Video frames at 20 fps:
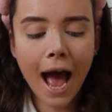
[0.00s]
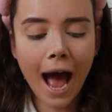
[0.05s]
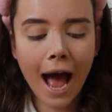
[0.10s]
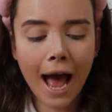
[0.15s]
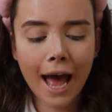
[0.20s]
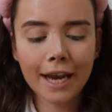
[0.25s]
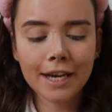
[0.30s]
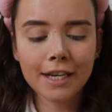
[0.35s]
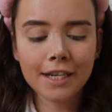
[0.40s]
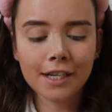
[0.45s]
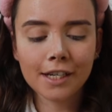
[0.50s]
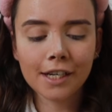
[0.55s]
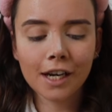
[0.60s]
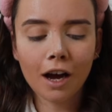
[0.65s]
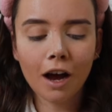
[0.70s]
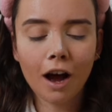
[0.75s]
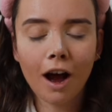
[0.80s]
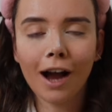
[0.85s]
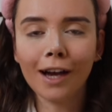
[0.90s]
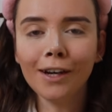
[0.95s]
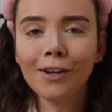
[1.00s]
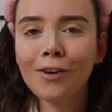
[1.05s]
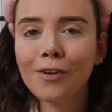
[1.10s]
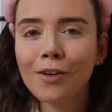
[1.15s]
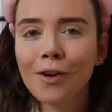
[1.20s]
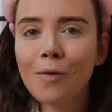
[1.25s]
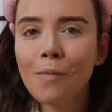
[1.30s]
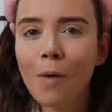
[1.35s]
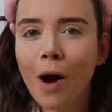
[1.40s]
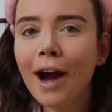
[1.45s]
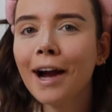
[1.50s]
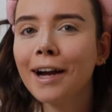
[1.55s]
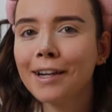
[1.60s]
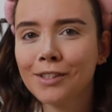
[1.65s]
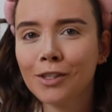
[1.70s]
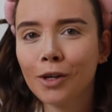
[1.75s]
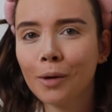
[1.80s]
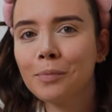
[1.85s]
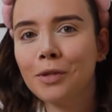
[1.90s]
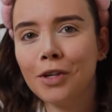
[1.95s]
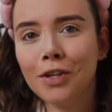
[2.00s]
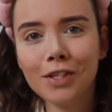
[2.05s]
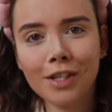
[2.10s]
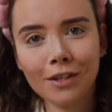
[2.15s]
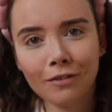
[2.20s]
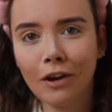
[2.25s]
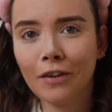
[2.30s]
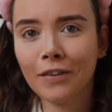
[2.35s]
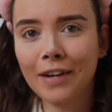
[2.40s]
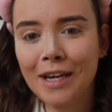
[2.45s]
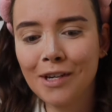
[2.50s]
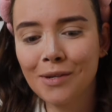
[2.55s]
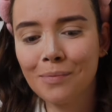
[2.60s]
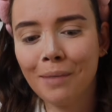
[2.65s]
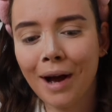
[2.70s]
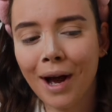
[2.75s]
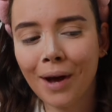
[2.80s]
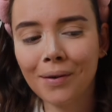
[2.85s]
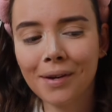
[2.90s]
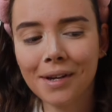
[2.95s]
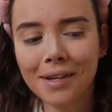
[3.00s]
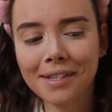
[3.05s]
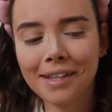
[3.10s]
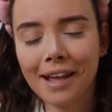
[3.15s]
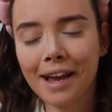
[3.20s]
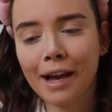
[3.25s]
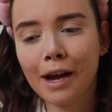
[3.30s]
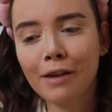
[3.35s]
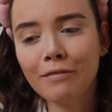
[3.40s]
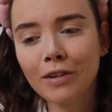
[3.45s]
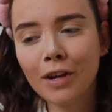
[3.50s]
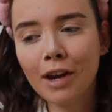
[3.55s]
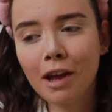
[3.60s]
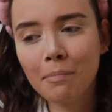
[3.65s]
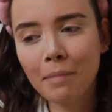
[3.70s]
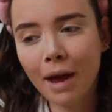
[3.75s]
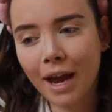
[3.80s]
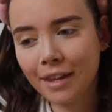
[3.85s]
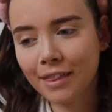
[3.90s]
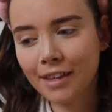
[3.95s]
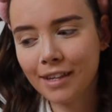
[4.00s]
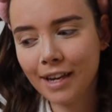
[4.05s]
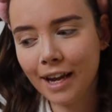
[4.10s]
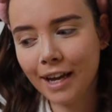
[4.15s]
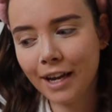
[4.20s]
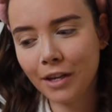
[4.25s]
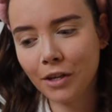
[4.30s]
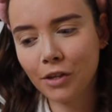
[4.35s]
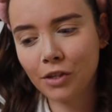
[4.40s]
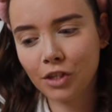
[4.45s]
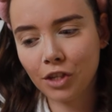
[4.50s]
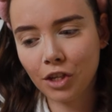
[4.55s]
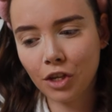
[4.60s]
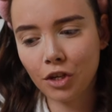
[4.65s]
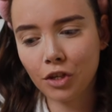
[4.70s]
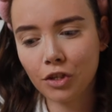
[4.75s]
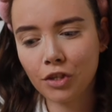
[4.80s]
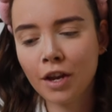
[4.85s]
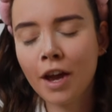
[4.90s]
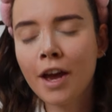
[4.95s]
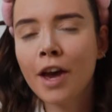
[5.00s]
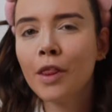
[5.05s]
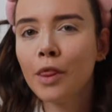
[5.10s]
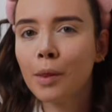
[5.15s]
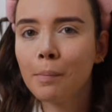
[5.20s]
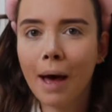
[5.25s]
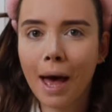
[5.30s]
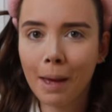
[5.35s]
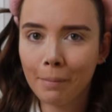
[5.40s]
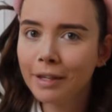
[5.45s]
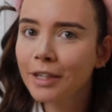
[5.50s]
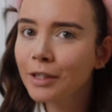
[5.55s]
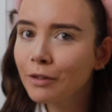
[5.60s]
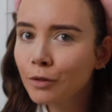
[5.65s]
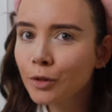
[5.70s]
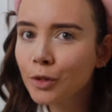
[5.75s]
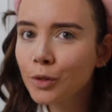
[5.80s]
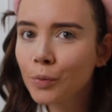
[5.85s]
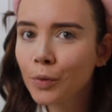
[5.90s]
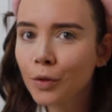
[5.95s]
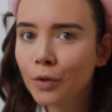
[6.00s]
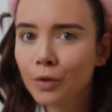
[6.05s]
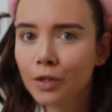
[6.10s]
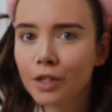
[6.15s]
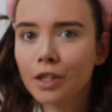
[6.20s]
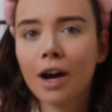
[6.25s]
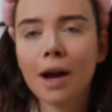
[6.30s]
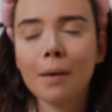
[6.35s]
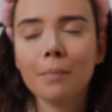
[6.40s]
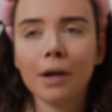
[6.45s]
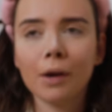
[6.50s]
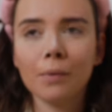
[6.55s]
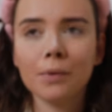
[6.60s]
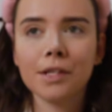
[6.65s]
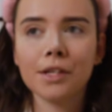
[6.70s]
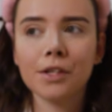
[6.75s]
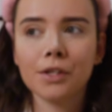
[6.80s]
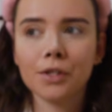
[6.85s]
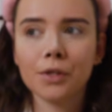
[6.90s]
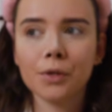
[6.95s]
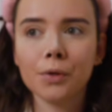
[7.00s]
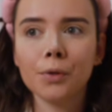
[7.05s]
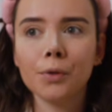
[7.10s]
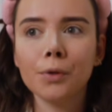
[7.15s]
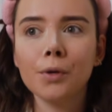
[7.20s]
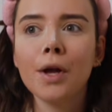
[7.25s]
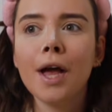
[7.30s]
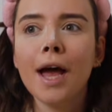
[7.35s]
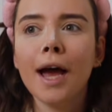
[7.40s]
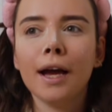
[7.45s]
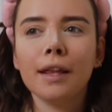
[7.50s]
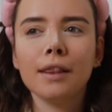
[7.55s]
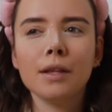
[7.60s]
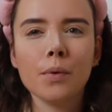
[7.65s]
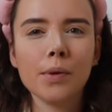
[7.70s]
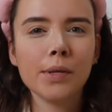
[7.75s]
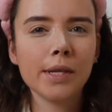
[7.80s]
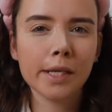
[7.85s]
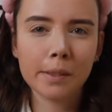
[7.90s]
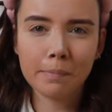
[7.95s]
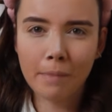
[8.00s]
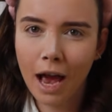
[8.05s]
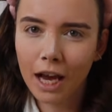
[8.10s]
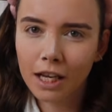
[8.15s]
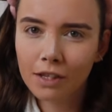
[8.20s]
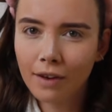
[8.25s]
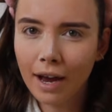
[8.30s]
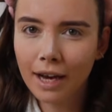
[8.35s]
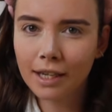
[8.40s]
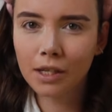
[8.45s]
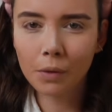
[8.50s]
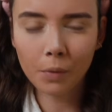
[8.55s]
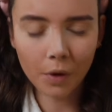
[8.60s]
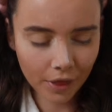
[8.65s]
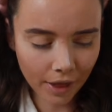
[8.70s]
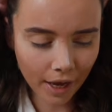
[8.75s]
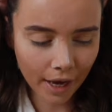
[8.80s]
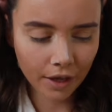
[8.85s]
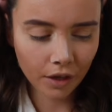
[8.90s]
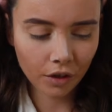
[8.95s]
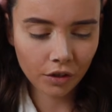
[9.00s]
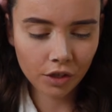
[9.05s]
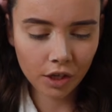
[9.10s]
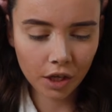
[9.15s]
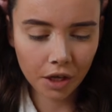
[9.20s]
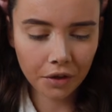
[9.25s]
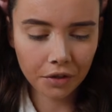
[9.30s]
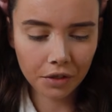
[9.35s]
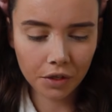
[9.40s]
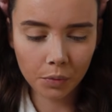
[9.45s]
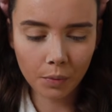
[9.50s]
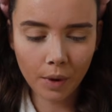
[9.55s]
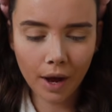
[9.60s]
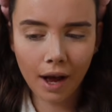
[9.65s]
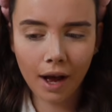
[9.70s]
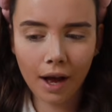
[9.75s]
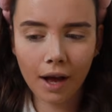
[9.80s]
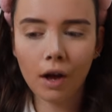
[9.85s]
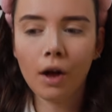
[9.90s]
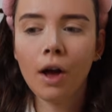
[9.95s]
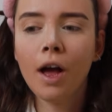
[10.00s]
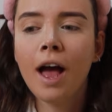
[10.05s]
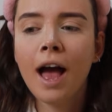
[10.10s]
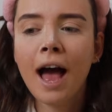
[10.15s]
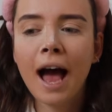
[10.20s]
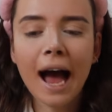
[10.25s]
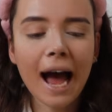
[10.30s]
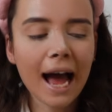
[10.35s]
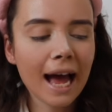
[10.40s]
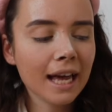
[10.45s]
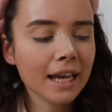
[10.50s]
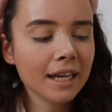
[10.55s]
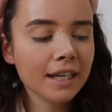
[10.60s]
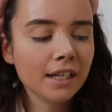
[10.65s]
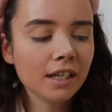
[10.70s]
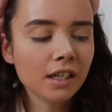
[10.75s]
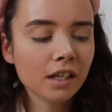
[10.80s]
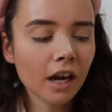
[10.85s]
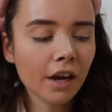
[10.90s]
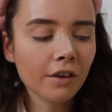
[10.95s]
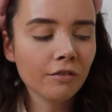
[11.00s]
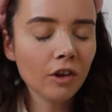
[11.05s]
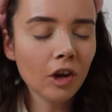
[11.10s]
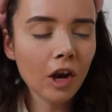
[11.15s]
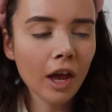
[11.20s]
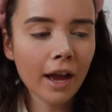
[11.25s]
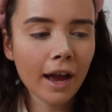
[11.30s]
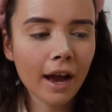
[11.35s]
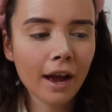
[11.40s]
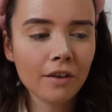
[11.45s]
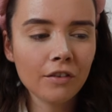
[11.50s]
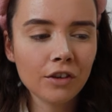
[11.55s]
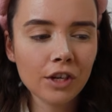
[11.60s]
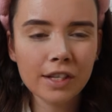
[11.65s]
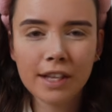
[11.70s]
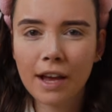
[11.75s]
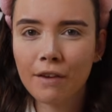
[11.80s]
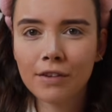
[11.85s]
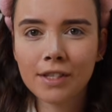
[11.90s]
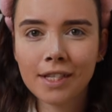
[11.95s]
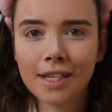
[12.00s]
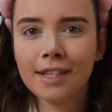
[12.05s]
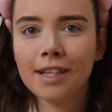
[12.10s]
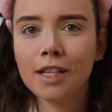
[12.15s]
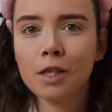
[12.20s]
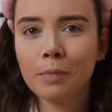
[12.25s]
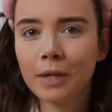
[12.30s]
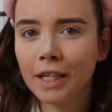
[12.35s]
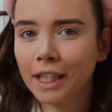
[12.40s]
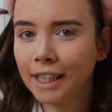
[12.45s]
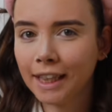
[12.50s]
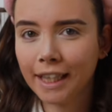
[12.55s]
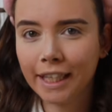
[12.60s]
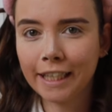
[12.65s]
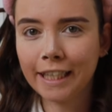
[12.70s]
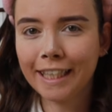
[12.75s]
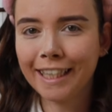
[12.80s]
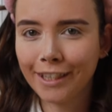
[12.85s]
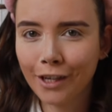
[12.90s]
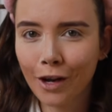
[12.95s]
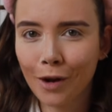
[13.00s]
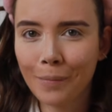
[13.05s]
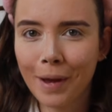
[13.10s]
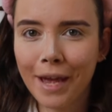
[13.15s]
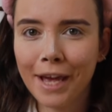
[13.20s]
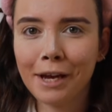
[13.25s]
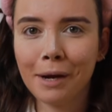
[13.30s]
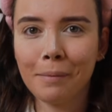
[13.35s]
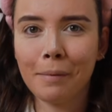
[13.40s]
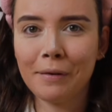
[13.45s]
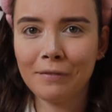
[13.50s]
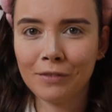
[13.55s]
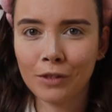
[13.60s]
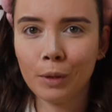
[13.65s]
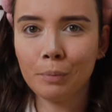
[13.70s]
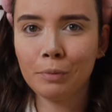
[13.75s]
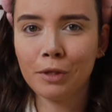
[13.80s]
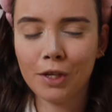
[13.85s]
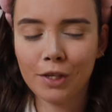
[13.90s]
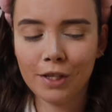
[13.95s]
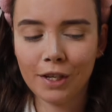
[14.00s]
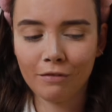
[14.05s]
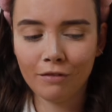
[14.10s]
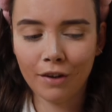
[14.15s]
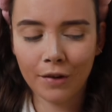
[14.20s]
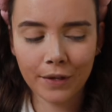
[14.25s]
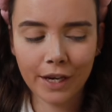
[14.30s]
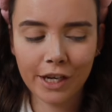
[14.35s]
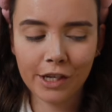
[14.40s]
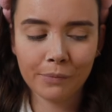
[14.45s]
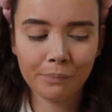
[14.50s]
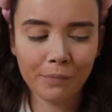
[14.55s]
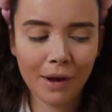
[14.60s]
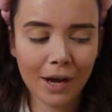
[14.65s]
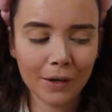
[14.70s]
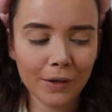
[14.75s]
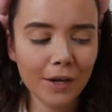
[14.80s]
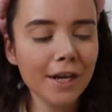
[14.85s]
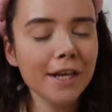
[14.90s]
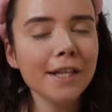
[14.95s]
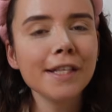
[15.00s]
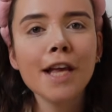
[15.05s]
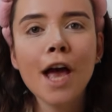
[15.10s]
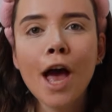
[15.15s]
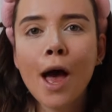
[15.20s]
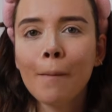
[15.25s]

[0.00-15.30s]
And I don't know why I stopped using foundation powders. Like I feel like back in the day I used to use the Bare Minerals one all the time when I was at school, and there was this Max Factor one that I used to use as well. And I feel like I just, ever since it's been like the clean girl makeup, I've stopped using foundation powders.